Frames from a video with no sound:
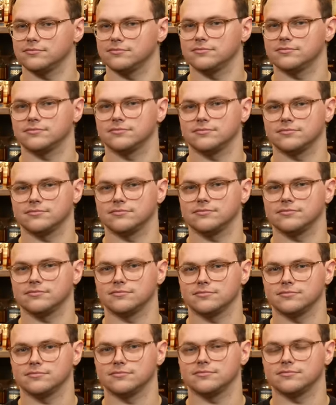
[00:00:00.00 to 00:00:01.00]

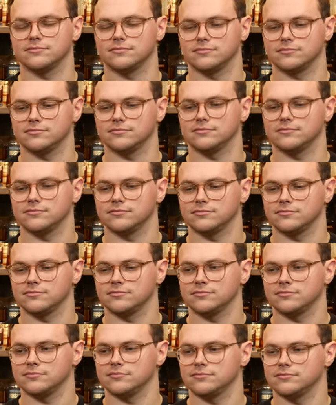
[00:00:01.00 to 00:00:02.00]

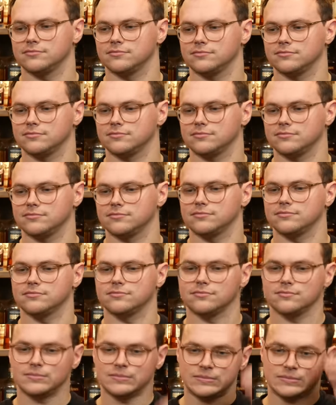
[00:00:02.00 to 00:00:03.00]

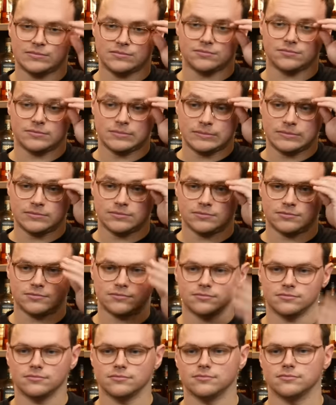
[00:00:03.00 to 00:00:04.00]

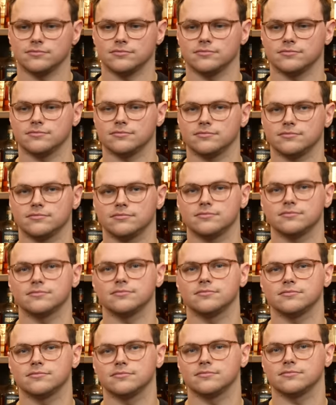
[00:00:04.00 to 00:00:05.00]

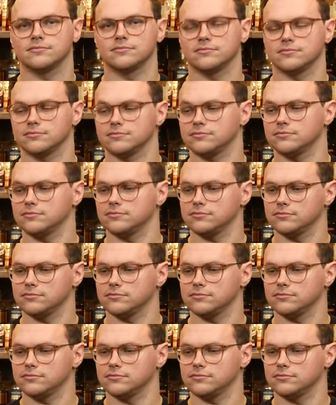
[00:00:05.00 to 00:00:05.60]
This person isn't speaking.